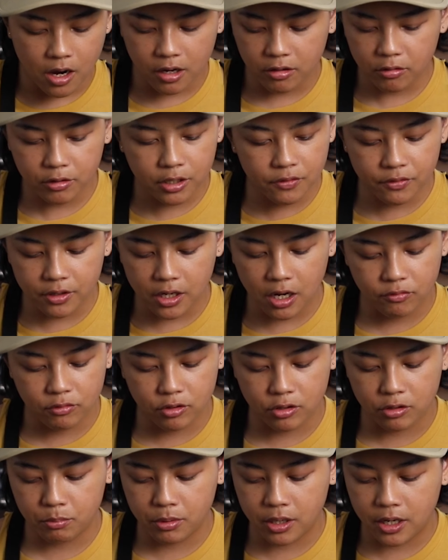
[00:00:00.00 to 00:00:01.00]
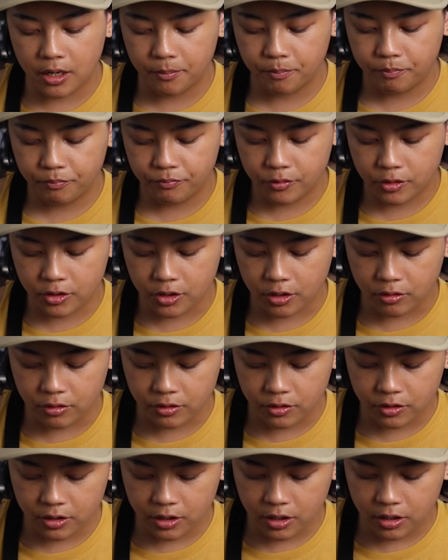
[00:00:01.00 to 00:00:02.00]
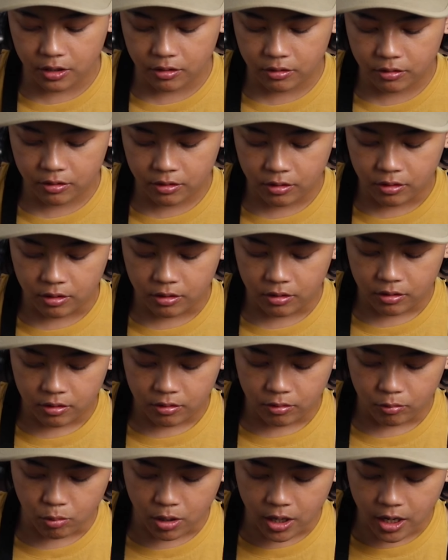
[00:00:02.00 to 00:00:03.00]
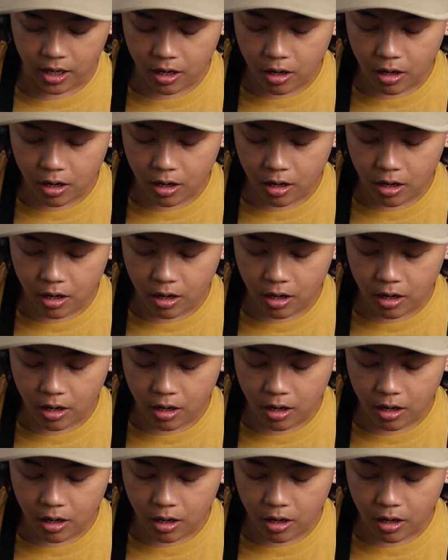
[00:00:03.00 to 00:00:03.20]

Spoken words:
don't even have to spit. Seriously? Wow.